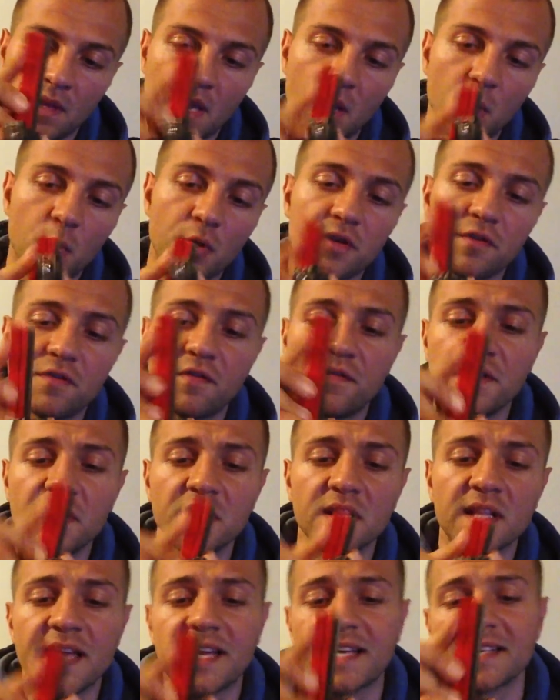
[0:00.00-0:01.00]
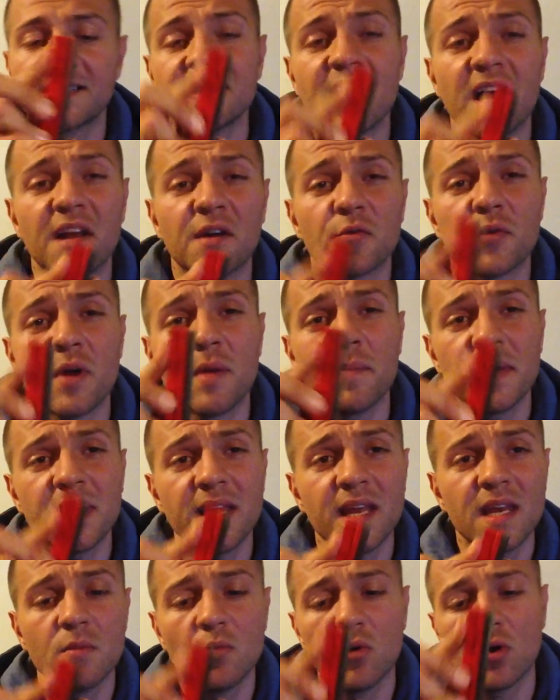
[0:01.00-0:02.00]
And when you feel like it's not
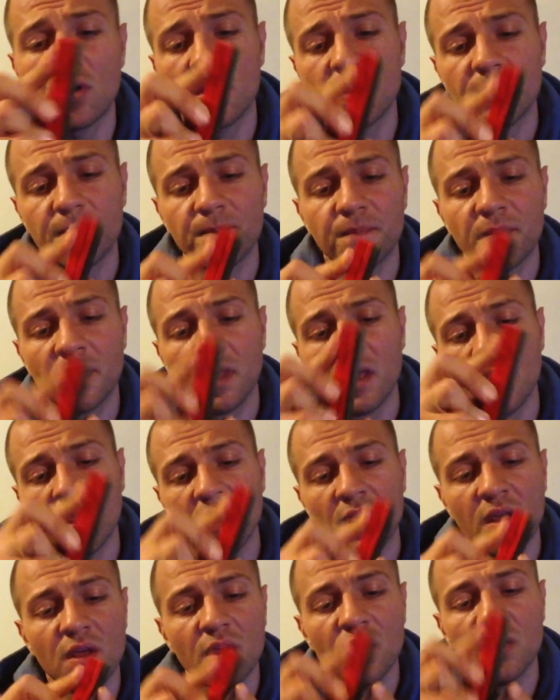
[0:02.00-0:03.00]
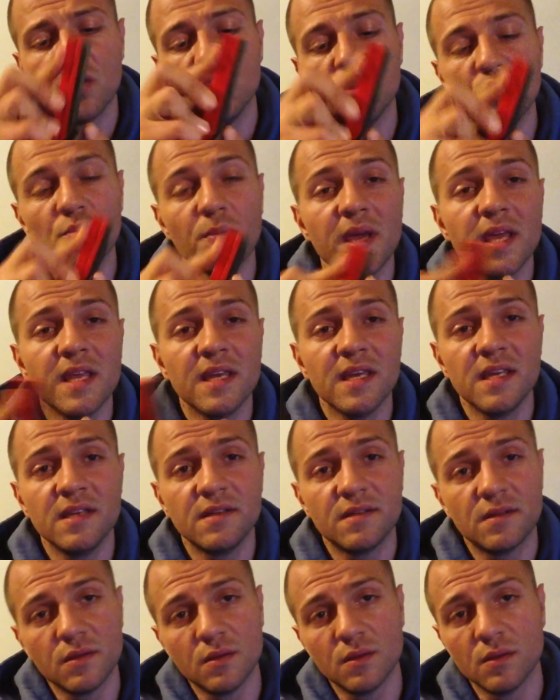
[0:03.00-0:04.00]
gripping anymore, you may
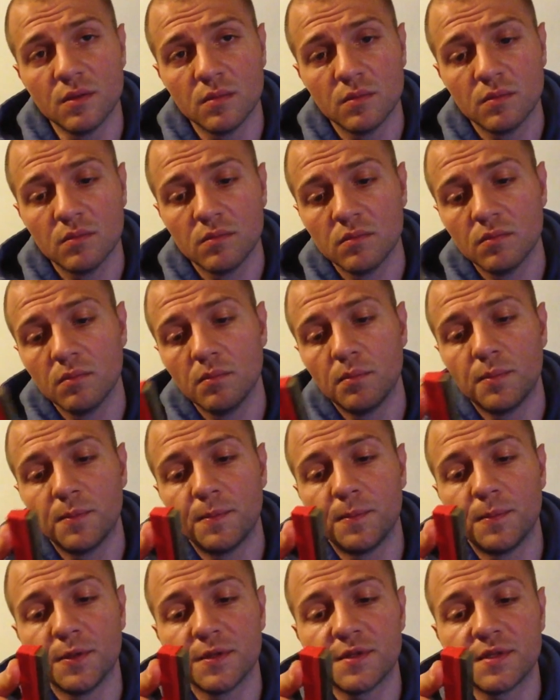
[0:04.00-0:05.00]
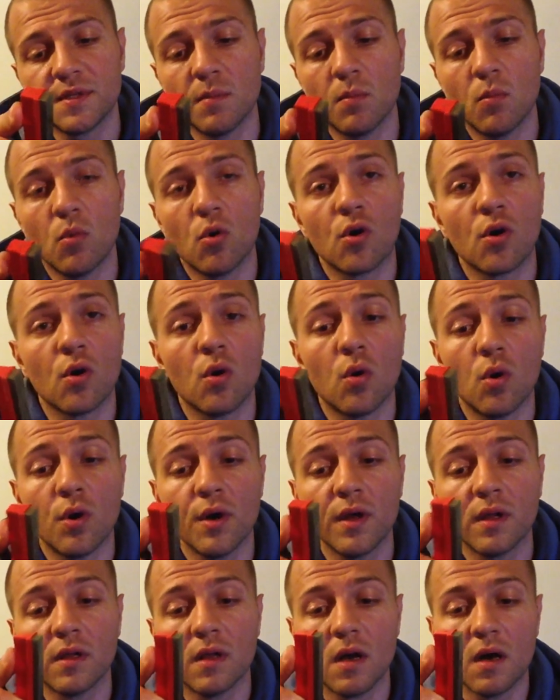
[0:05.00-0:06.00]
need to put some more
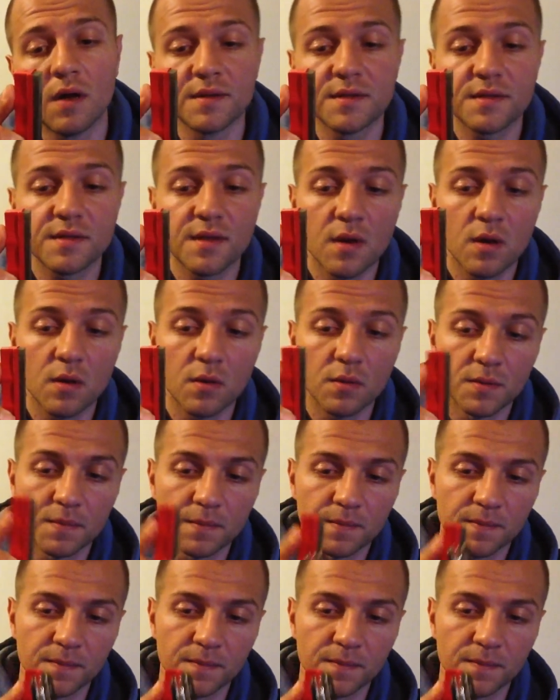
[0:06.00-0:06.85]
oil on the stone.